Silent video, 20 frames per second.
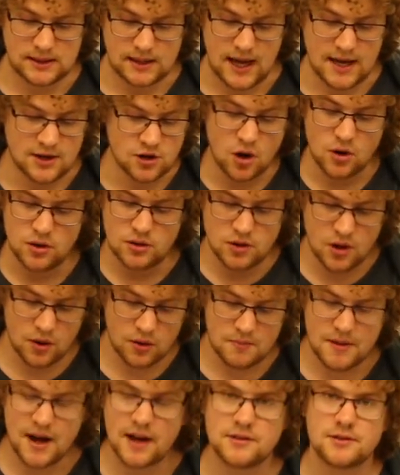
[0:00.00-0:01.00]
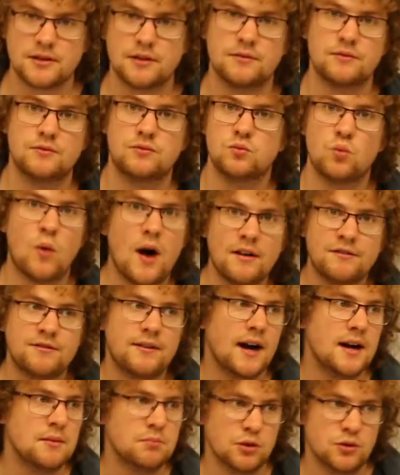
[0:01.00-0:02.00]
and no amount of
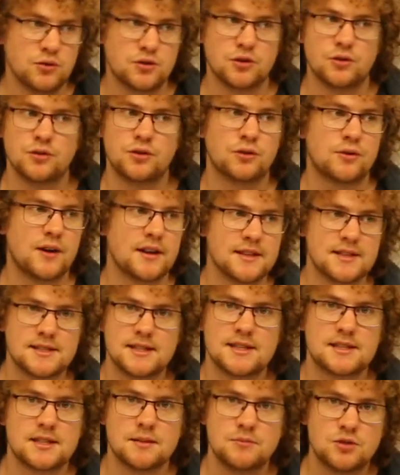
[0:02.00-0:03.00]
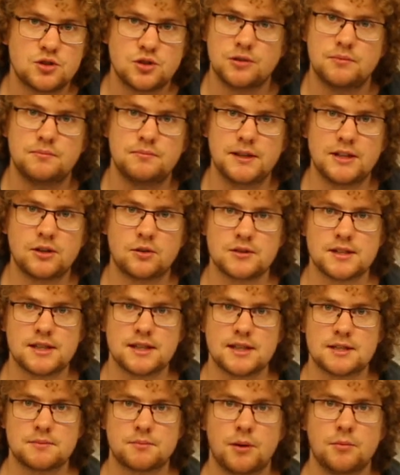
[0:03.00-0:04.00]
Wi-Fi, Bluetooth, or other systems should be
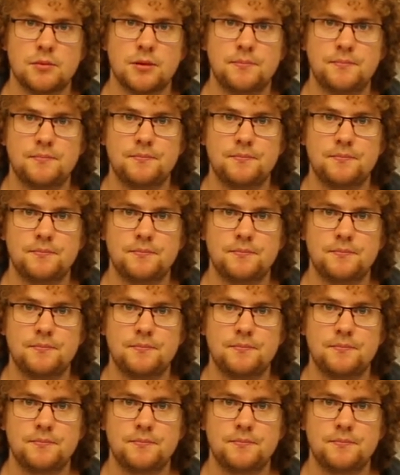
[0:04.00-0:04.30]
causing this problem.